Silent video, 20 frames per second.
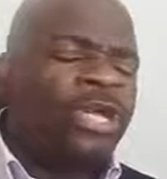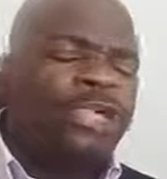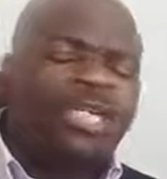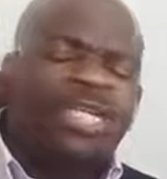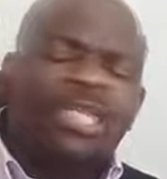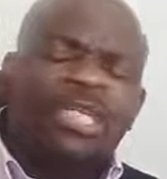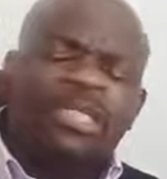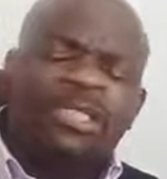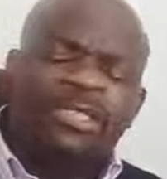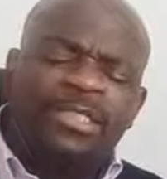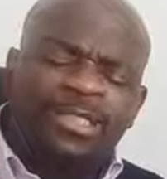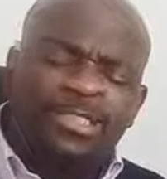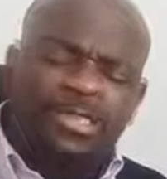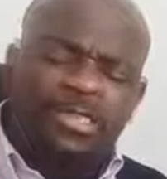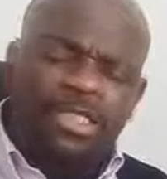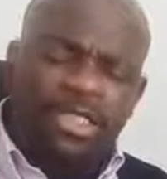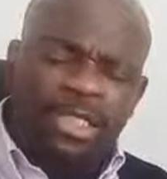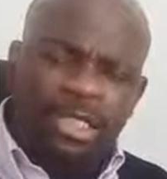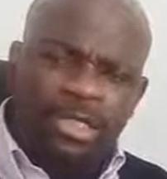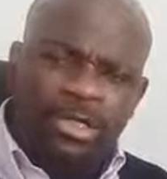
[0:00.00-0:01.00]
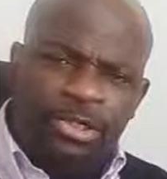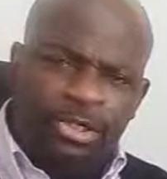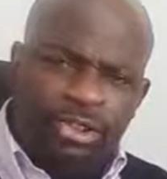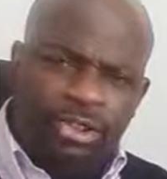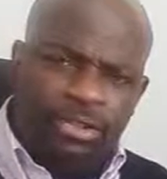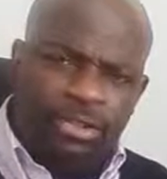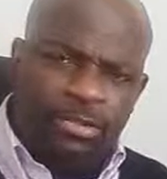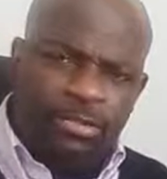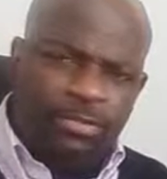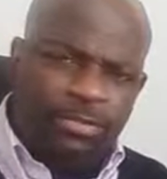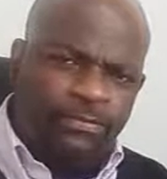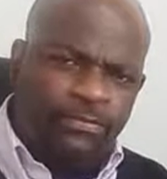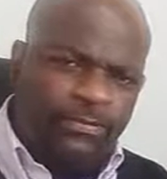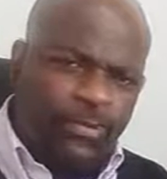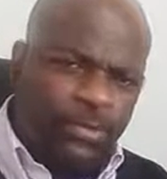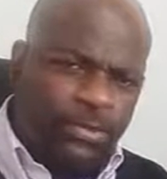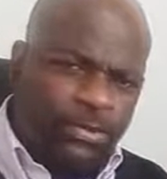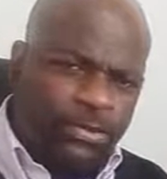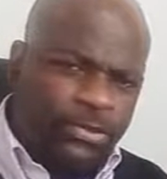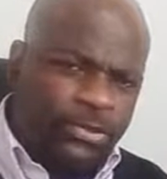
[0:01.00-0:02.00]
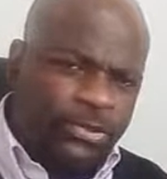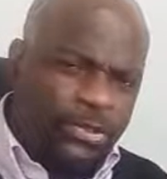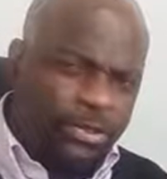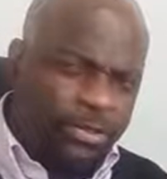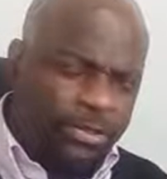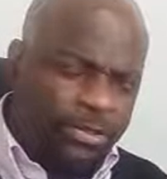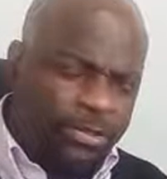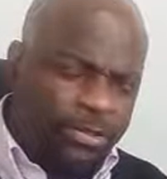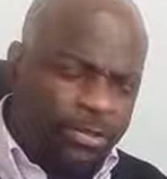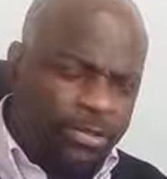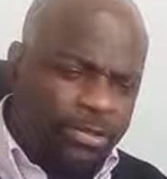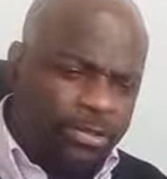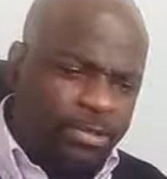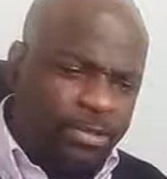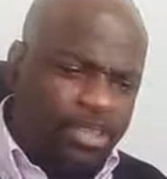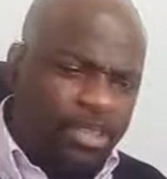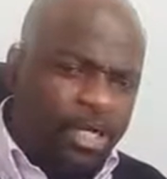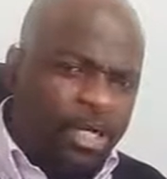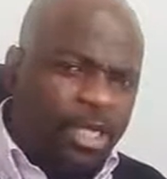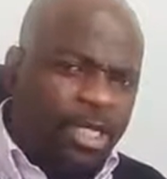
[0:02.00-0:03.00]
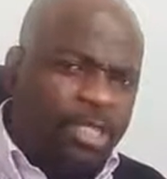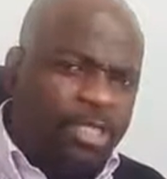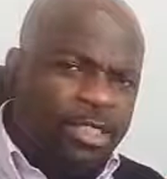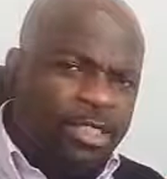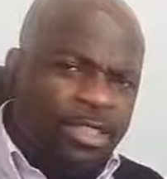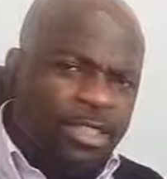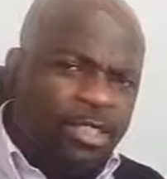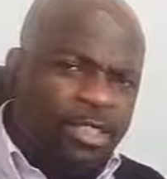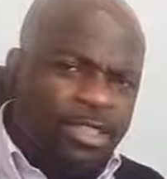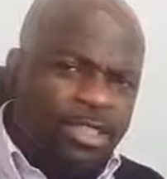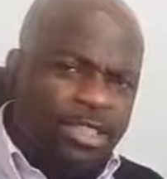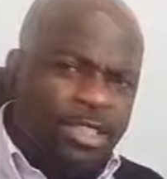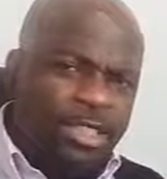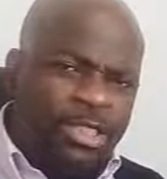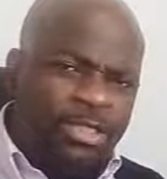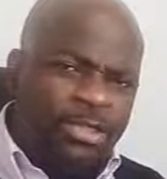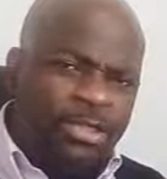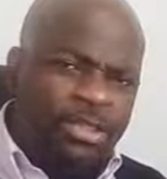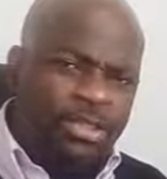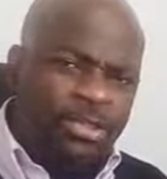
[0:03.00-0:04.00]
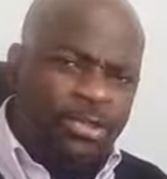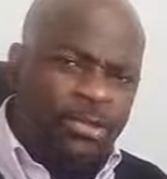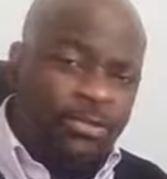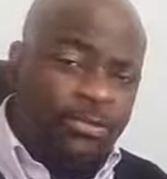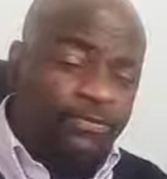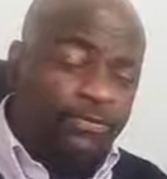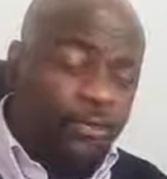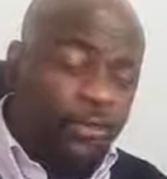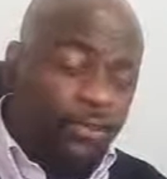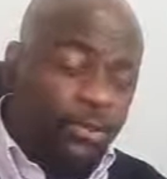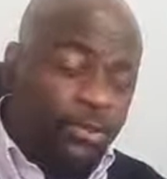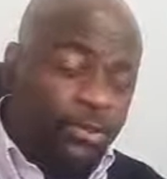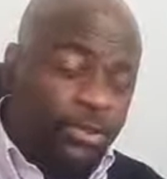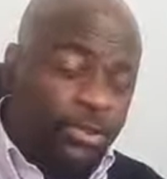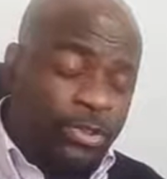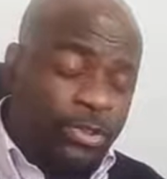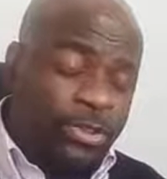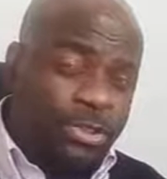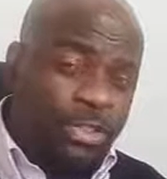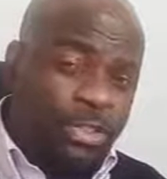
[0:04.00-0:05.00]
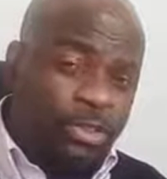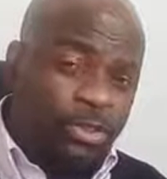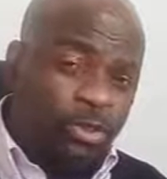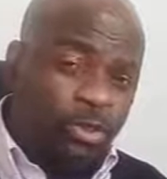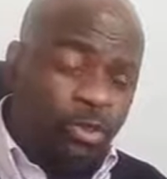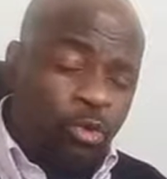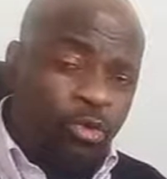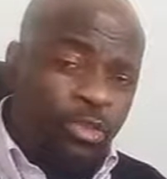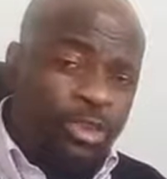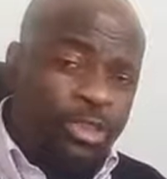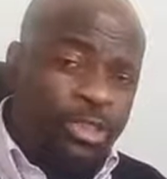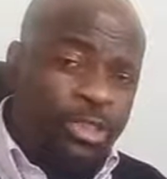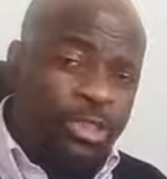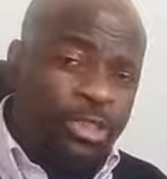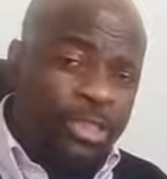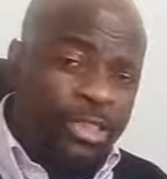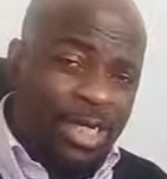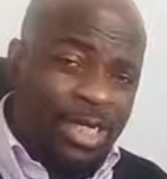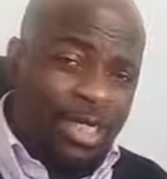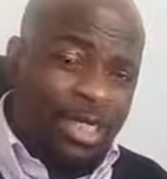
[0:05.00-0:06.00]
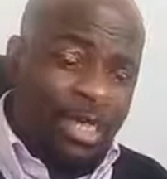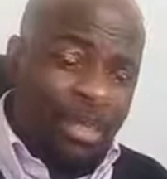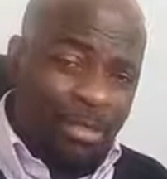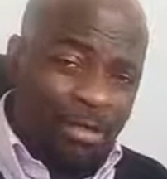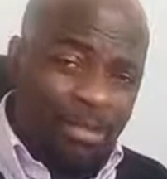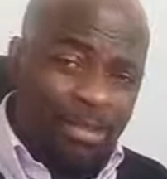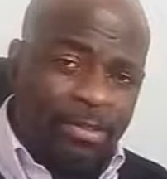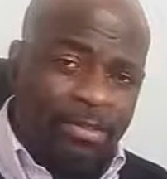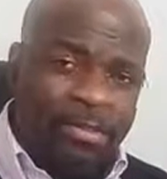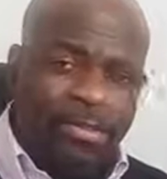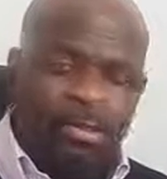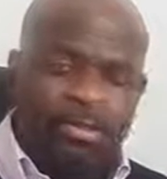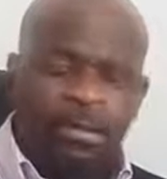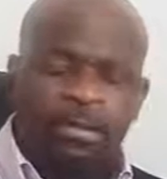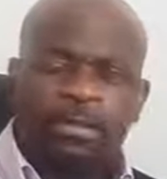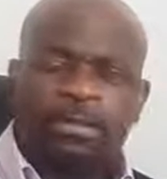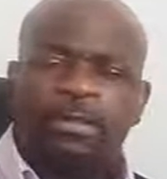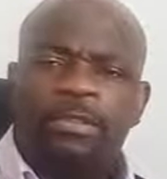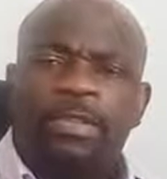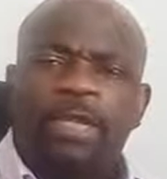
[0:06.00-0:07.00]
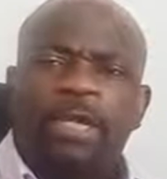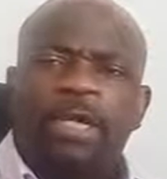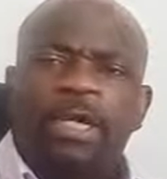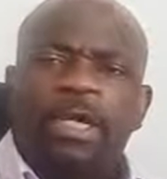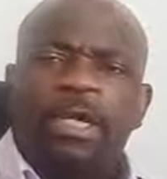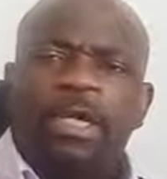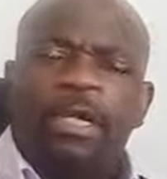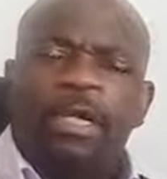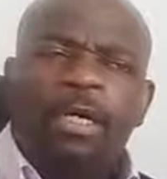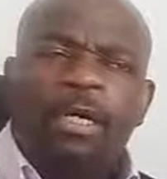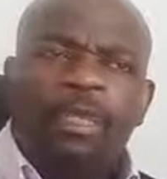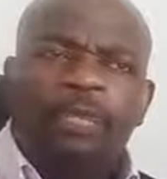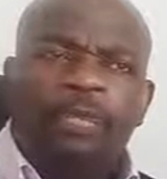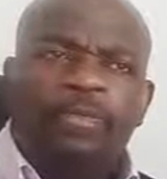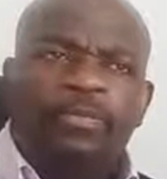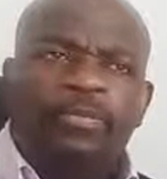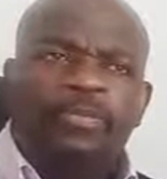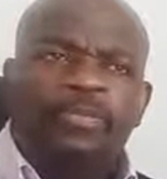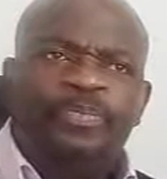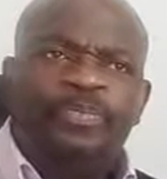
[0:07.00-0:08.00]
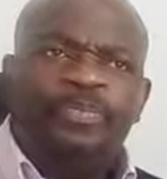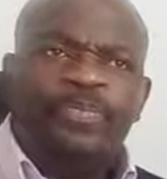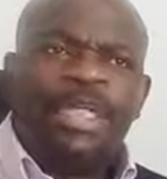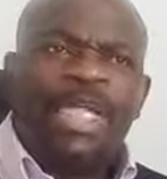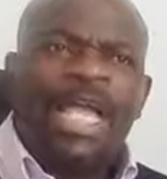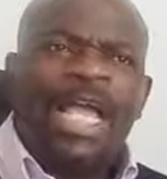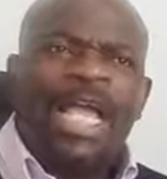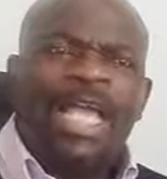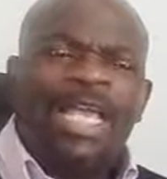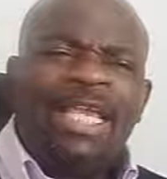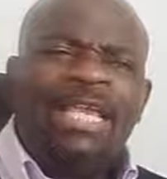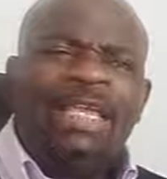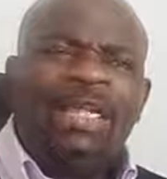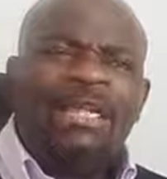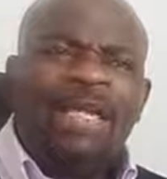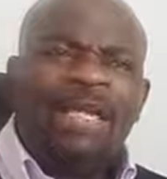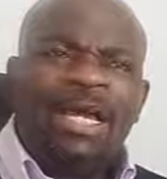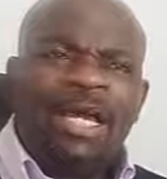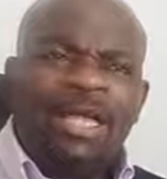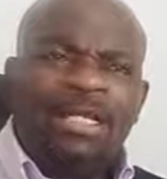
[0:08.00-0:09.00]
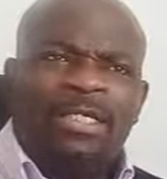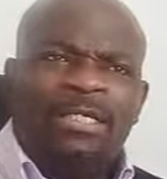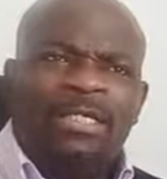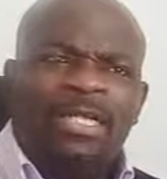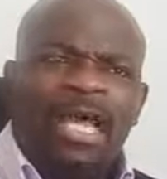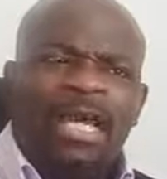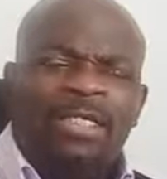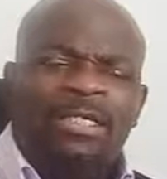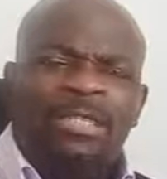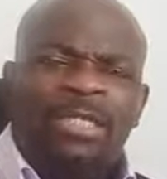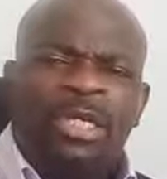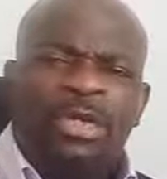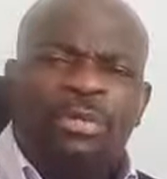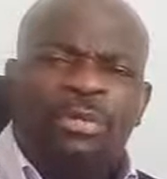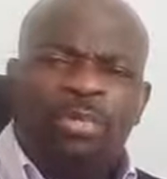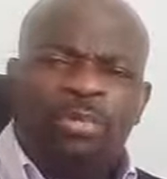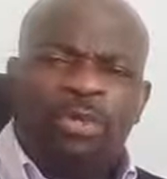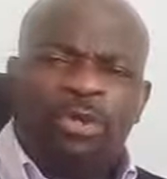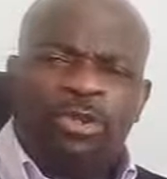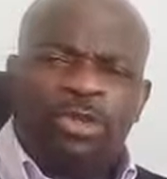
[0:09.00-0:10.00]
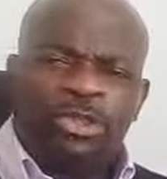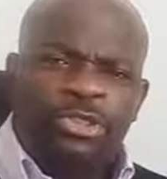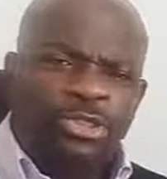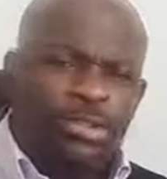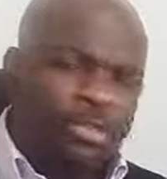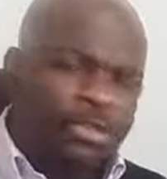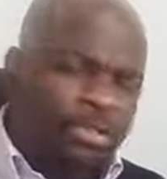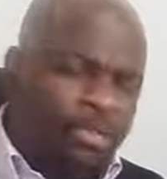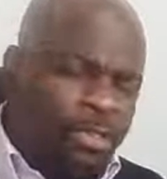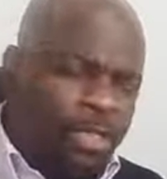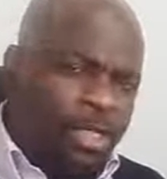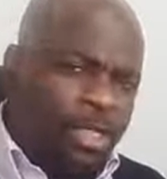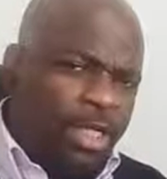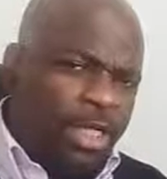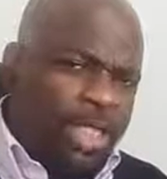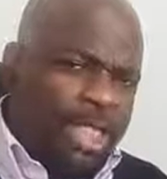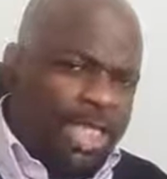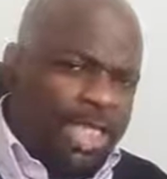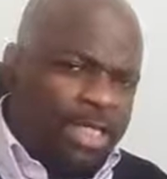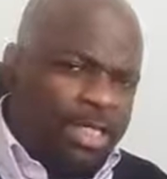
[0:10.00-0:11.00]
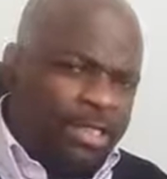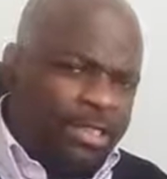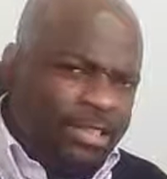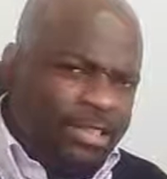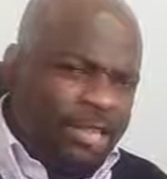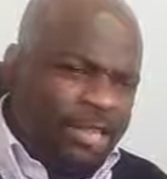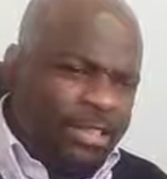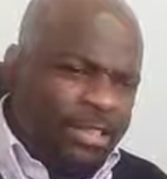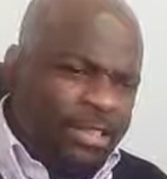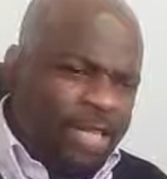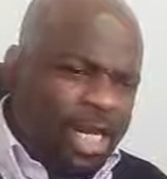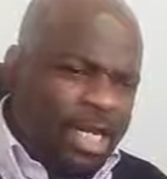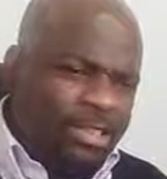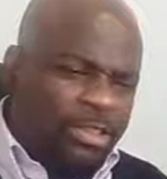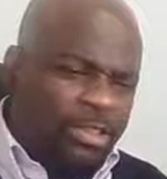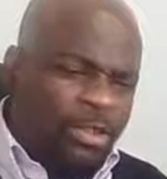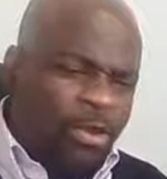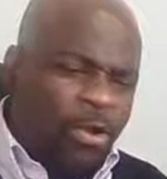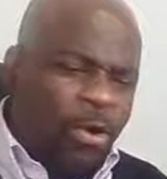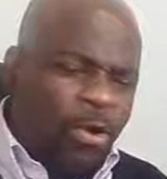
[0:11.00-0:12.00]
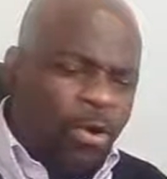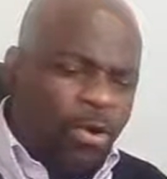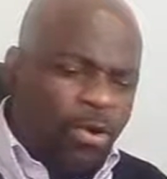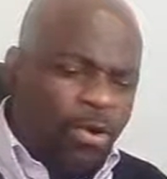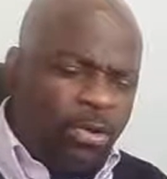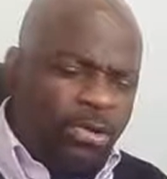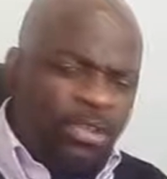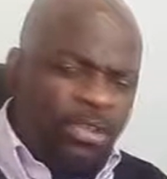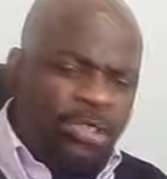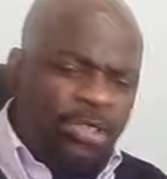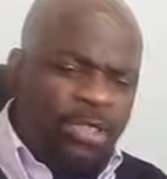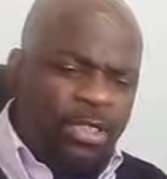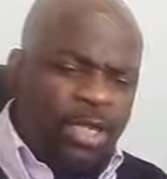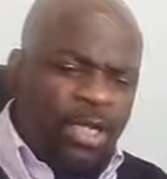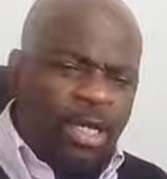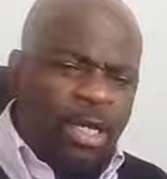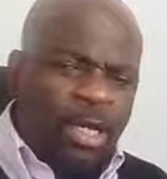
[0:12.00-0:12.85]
Leads generation for consultants, lead generations for consultants, coaches, and accountants. Um, in that, there is a module in that course,